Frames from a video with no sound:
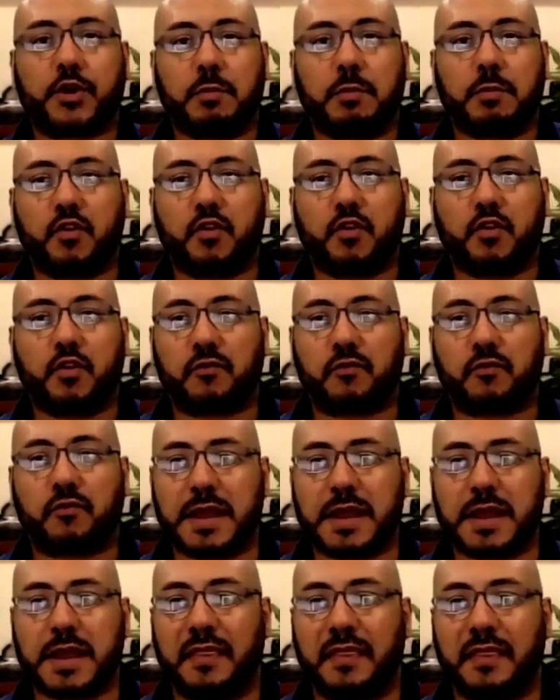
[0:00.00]
move
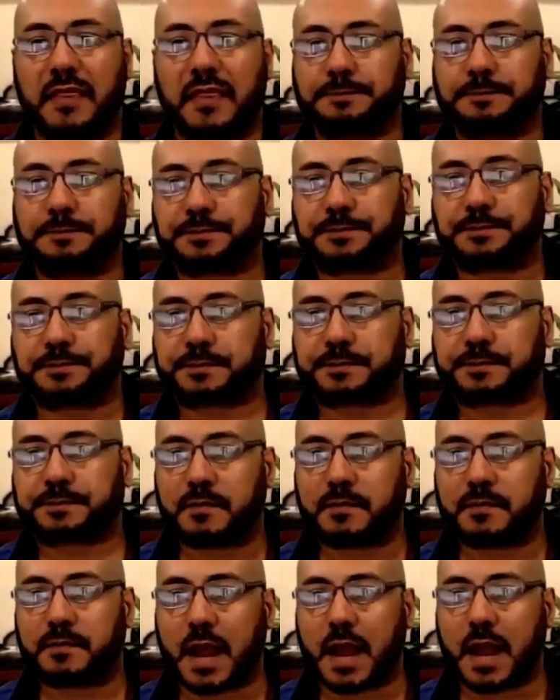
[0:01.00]
beyond that.
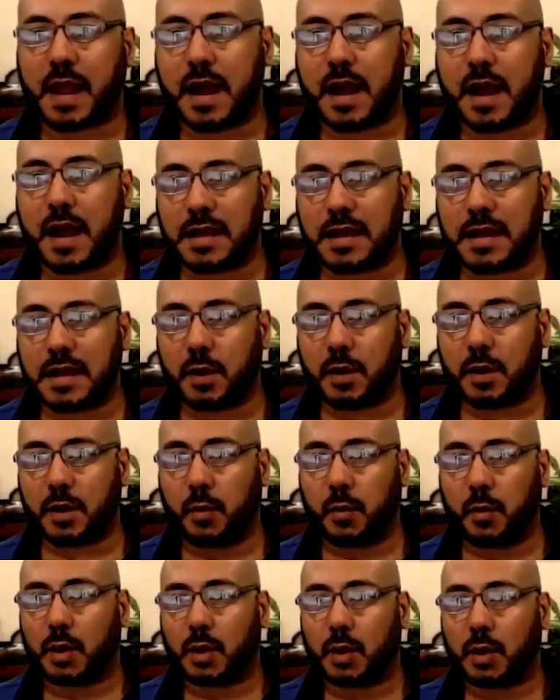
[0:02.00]
So
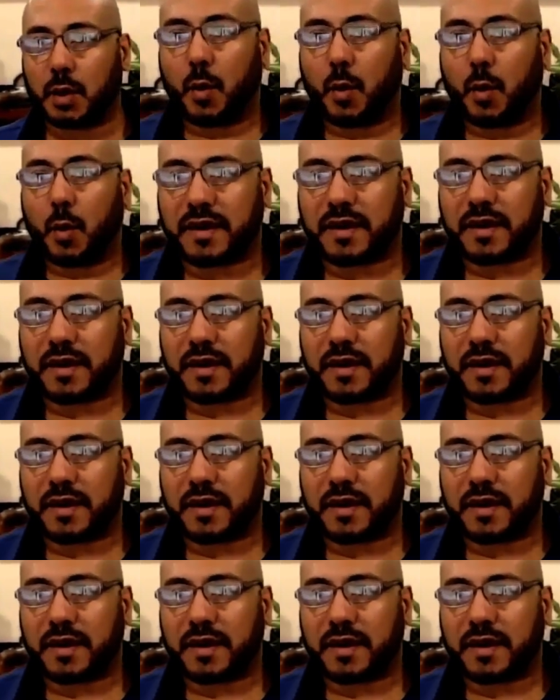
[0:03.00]
one of the